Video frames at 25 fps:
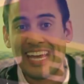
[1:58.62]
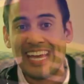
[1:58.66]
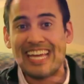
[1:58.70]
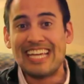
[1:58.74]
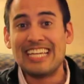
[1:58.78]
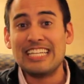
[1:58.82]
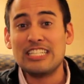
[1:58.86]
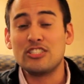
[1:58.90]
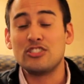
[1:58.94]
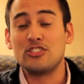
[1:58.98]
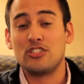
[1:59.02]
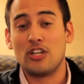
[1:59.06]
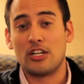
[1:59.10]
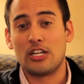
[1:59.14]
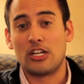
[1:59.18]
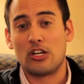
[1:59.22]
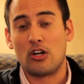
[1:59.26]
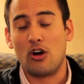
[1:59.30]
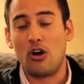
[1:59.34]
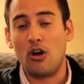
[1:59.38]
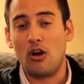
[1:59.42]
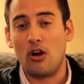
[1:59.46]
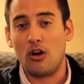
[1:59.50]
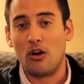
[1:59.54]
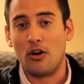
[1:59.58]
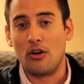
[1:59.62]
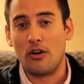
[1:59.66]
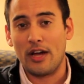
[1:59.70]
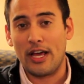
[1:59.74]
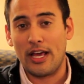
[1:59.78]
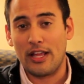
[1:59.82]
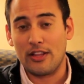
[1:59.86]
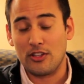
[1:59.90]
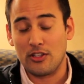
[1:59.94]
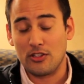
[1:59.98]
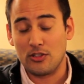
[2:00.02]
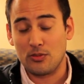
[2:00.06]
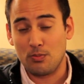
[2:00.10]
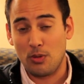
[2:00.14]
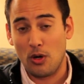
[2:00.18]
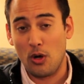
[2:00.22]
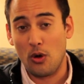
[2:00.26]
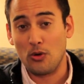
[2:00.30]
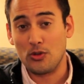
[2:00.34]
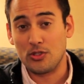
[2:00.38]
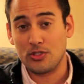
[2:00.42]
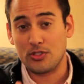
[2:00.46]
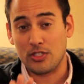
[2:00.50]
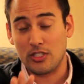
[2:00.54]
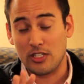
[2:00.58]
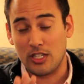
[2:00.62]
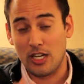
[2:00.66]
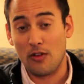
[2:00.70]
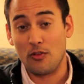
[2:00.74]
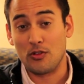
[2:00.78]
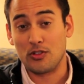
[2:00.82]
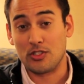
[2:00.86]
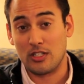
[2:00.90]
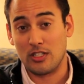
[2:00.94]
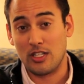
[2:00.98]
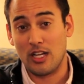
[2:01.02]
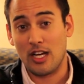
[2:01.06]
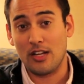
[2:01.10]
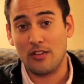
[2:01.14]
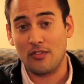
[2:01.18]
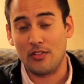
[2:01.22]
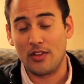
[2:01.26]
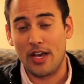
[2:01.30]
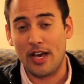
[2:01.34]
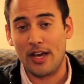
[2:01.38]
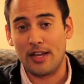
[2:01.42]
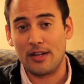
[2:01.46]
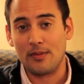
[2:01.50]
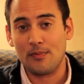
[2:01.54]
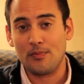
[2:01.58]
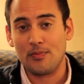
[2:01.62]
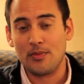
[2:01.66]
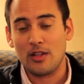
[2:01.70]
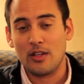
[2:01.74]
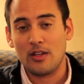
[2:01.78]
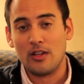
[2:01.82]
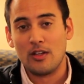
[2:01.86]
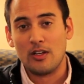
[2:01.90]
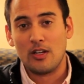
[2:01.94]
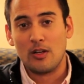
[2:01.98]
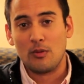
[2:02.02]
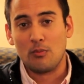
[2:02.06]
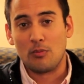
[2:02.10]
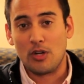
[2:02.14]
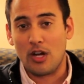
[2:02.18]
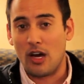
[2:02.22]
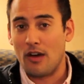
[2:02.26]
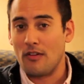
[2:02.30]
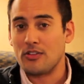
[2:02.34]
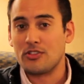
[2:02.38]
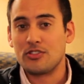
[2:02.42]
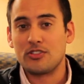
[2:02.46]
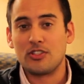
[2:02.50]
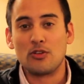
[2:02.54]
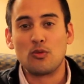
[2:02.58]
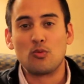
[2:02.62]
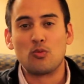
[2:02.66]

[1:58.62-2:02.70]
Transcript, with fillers: He's done it all, and this post covers a lot of that. But obviously